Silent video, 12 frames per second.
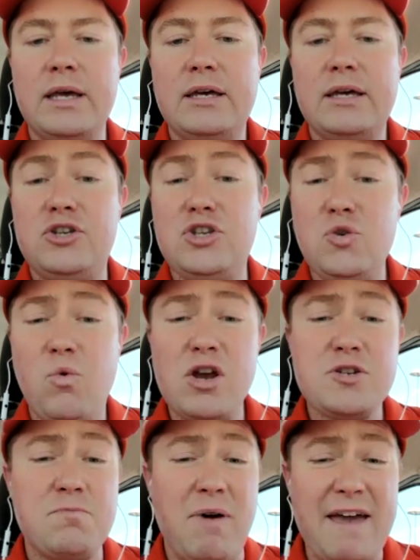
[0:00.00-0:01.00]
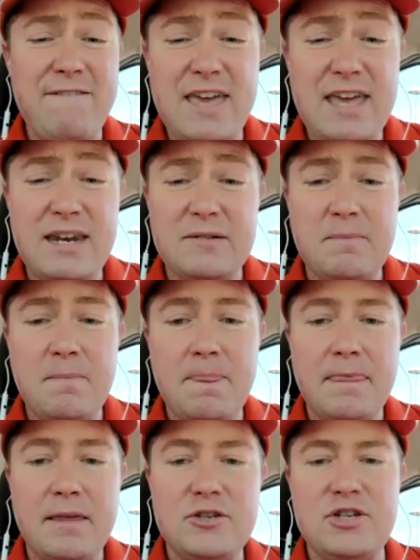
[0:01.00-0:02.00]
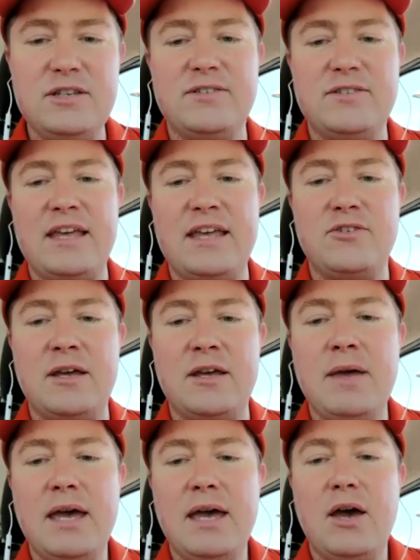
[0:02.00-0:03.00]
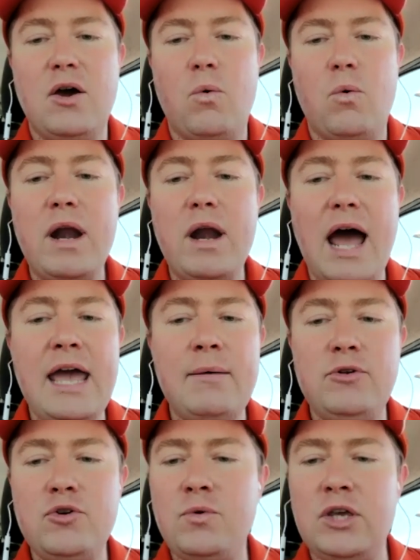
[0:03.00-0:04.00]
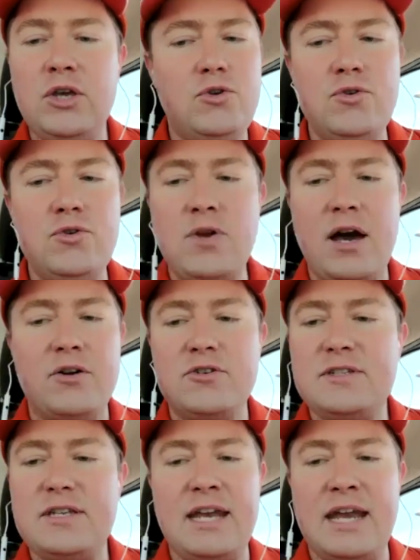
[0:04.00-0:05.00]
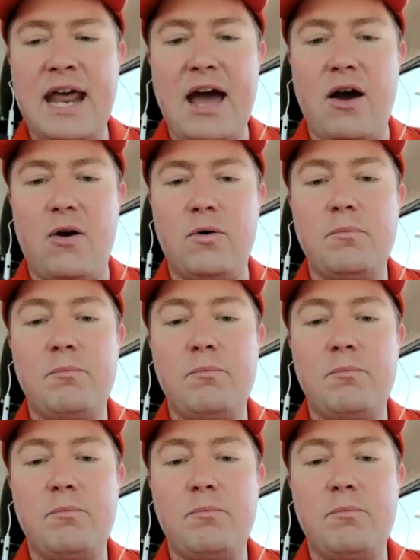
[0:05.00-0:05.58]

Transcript: do you wash my feet?" Jesus answered him, "What I am doing you do not understand now, but